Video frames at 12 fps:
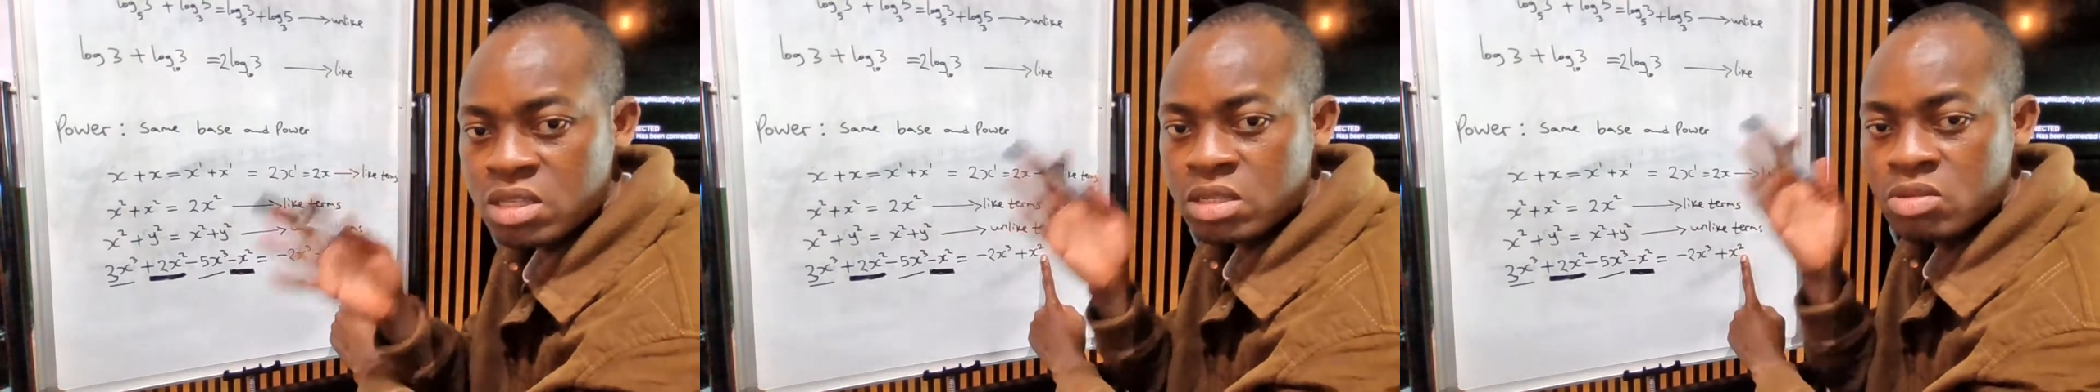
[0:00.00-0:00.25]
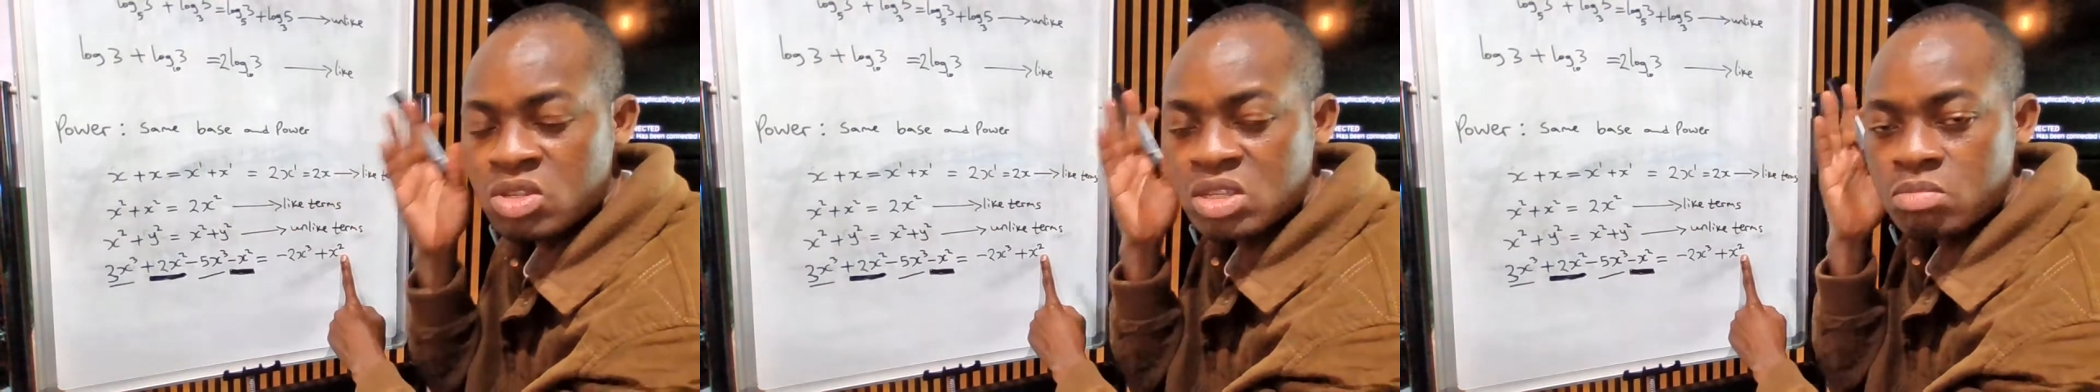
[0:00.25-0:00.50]
is
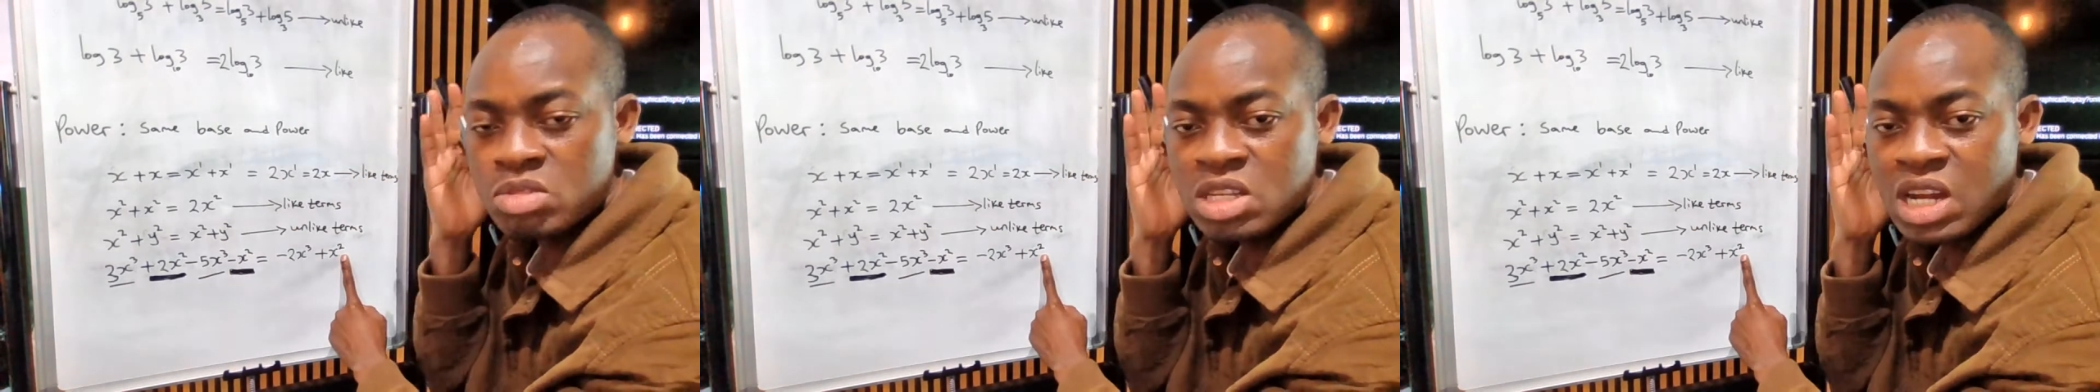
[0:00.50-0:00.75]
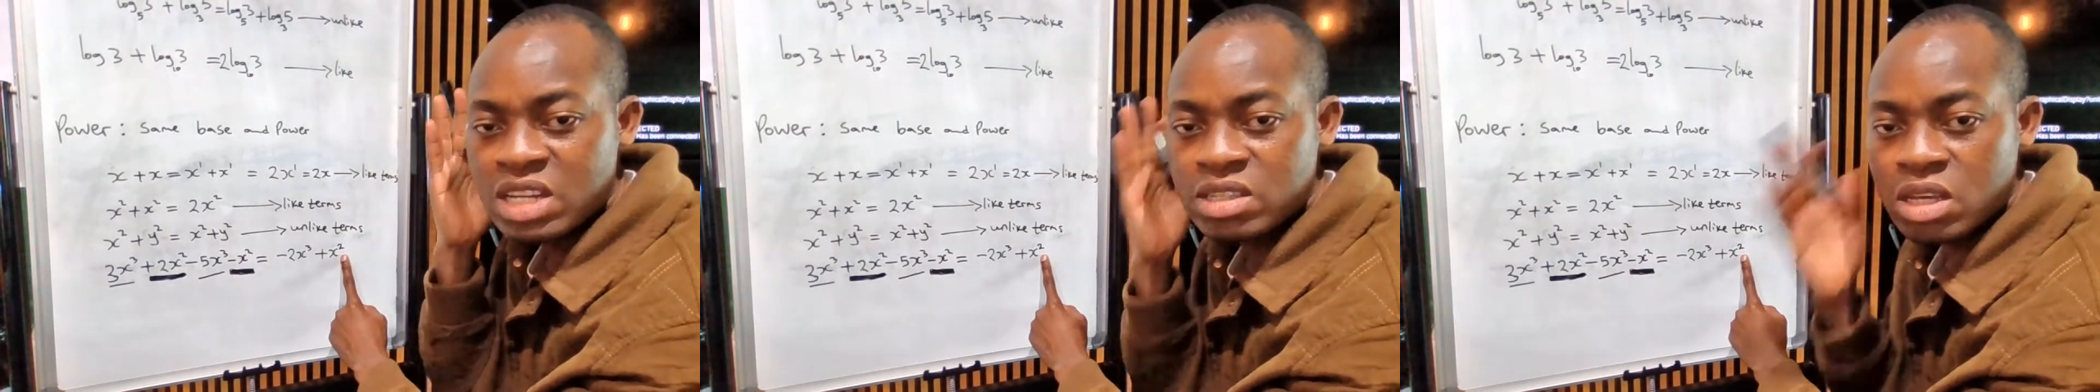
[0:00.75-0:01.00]
still the same
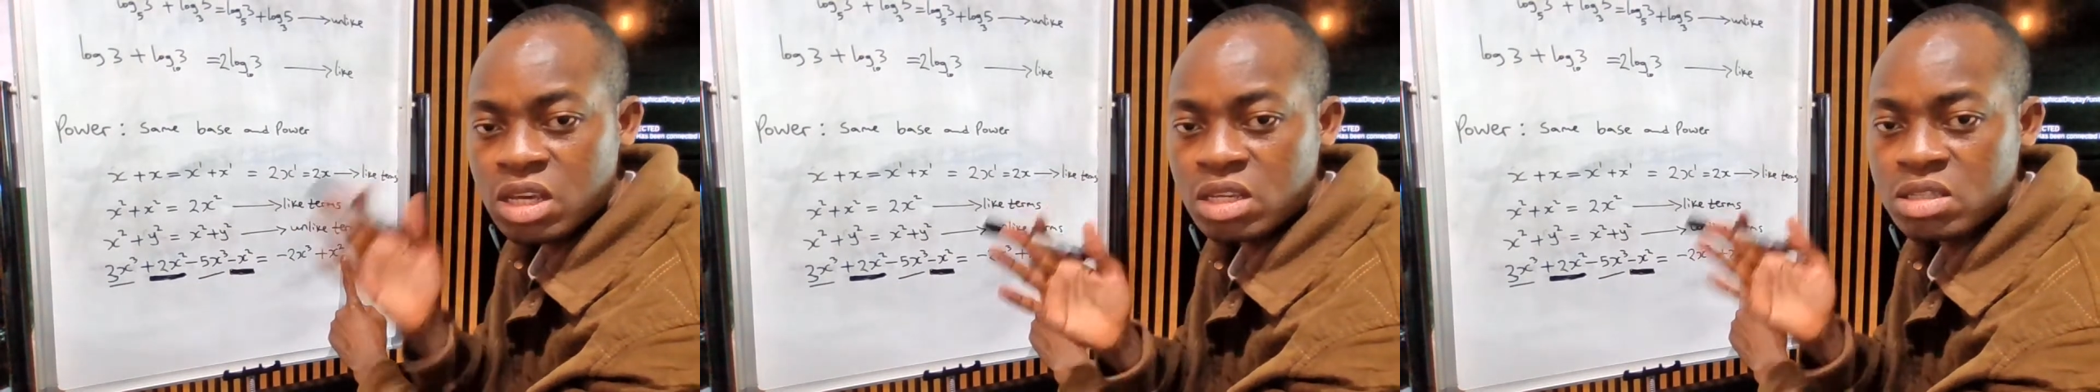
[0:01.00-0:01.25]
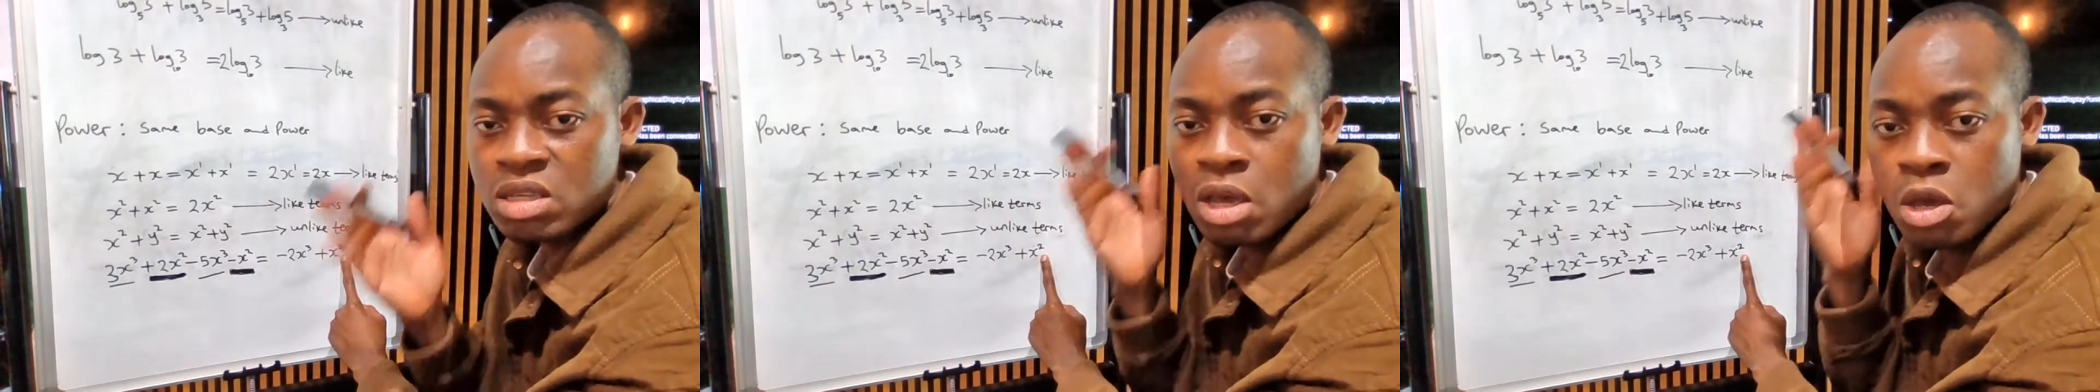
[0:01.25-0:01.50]
thing as
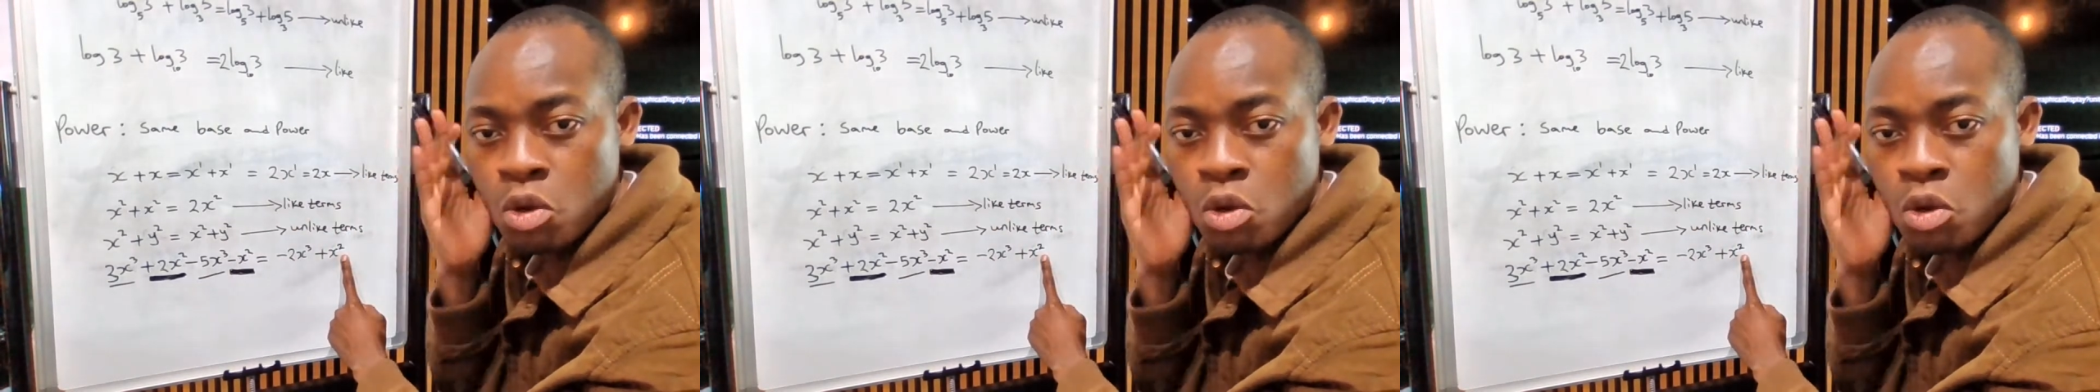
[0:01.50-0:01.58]
x.